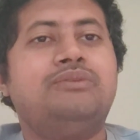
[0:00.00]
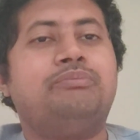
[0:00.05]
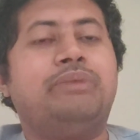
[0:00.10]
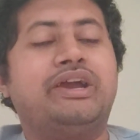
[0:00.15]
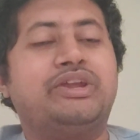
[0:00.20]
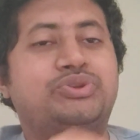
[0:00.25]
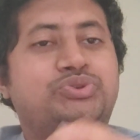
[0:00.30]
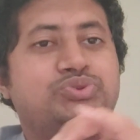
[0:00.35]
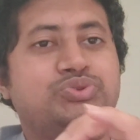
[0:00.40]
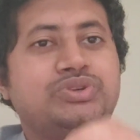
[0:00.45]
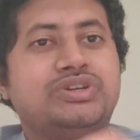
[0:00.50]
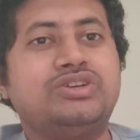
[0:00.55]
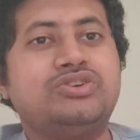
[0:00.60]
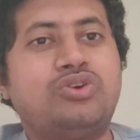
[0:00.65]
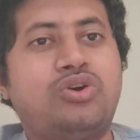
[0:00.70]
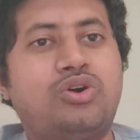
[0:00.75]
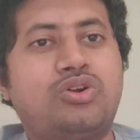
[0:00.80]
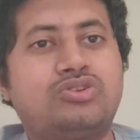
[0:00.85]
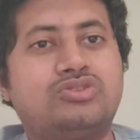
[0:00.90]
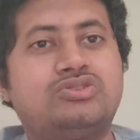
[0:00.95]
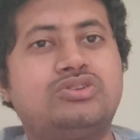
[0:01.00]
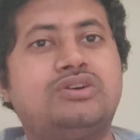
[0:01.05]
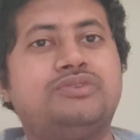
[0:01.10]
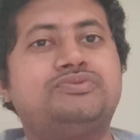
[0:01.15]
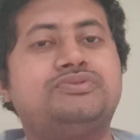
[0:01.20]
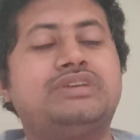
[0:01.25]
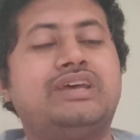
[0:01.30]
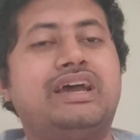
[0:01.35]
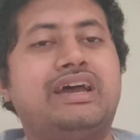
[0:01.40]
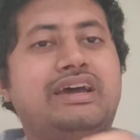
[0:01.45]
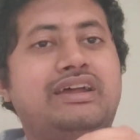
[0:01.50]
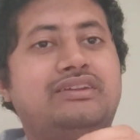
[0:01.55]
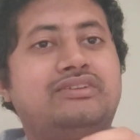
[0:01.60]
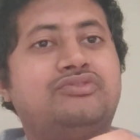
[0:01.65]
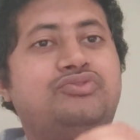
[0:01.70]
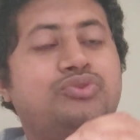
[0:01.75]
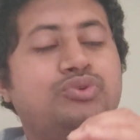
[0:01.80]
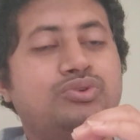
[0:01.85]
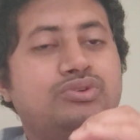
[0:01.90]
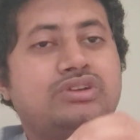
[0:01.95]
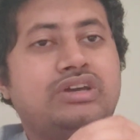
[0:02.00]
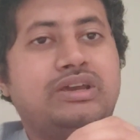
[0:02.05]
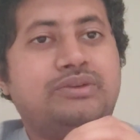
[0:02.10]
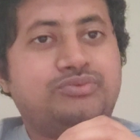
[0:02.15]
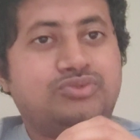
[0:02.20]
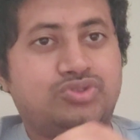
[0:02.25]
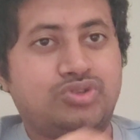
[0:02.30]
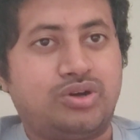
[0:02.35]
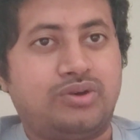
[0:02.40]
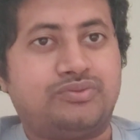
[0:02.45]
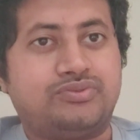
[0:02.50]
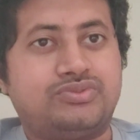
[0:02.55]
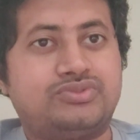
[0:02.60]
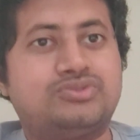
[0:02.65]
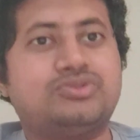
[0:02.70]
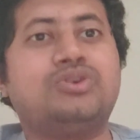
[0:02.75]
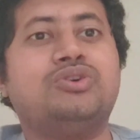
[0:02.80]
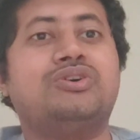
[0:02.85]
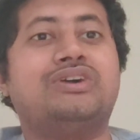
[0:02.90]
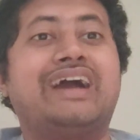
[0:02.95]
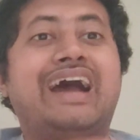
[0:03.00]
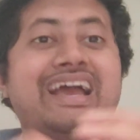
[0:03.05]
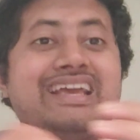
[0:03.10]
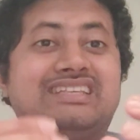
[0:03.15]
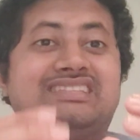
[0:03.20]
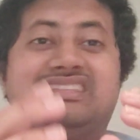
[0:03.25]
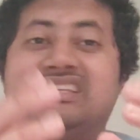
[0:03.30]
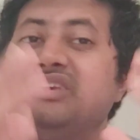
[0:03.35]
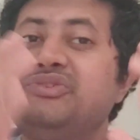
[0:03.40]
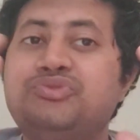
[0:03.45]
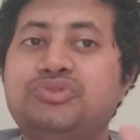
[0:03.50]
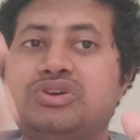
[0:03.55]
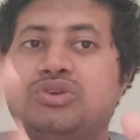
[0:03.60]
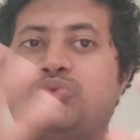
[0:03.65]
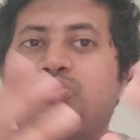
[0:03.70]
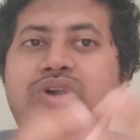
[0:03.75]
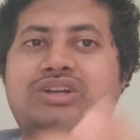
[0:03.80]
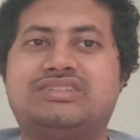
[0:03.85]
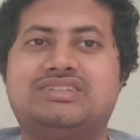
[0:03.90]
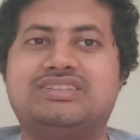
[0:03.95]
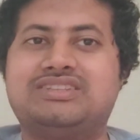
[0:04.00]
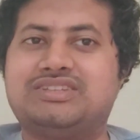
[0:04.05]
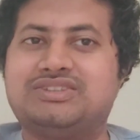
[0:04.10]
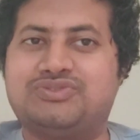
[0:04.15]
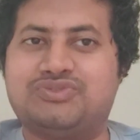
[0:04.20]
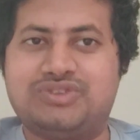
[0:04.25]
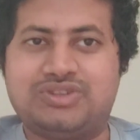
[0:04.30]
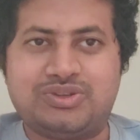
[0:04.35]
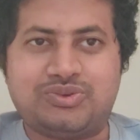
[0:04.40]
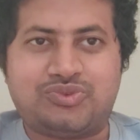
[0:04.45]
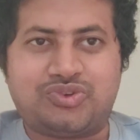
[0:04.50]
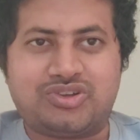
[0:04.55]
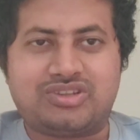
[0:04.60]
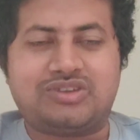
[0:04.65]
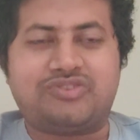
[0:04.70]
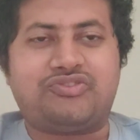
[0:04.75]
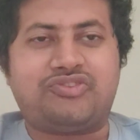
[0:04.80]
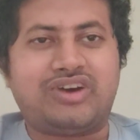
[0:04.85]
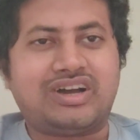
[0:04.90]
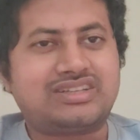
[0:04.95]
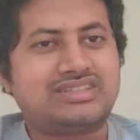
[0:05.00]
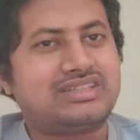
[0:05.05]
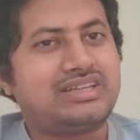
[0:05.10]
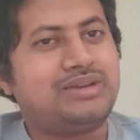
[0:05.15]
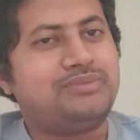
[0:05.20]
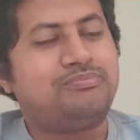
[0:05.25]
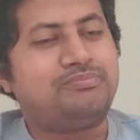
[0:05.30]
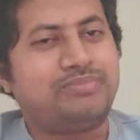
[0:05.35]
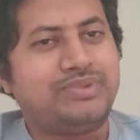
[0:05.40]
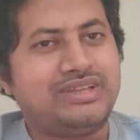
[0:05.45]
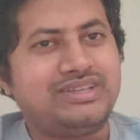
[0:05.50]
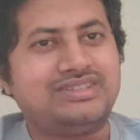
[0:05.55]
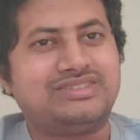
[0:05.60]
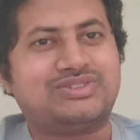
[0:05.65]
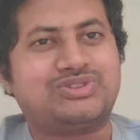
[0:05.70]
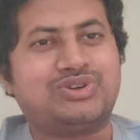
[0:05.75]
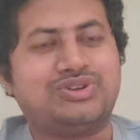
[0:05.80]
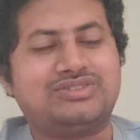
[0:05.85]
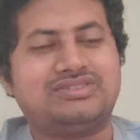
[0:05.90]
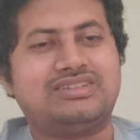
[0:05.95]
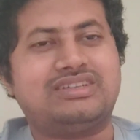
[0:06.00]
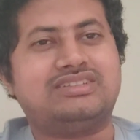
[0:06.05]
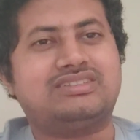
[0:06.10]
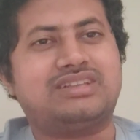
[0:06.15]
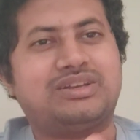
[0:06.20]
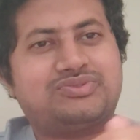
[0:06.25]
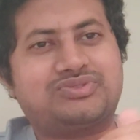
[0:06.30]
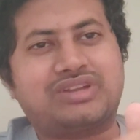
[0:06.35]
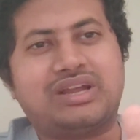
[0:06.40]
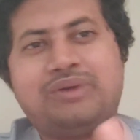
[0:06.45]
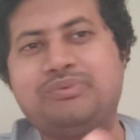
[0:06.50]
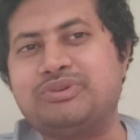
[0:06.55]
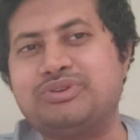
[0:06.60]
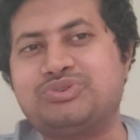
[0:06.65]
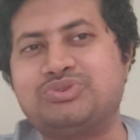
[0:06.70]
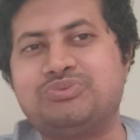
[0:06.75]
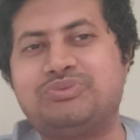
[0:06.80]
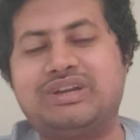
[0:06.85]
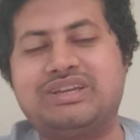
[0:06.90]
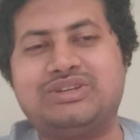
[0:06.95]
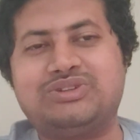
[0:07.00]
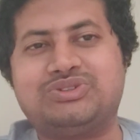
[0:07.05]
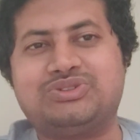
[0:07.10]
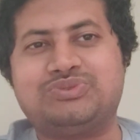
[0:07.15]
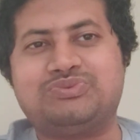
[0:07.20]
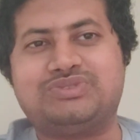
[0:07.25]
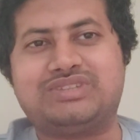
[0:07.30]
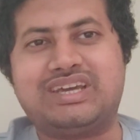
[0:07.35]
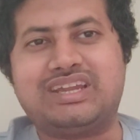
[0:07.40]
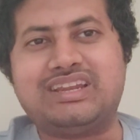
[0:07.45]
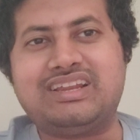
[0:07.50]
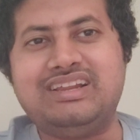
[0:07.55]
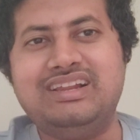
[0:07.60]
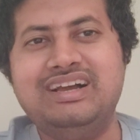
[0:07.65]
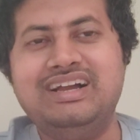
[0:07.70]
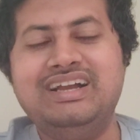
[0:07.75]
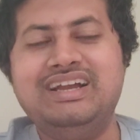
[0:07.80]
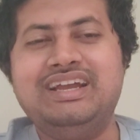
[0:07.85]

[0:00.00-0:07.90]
by doing odd jobs and full-time jobs. So guys, if you are watching this video for the first time, please consider subscribing to my YouTube channel.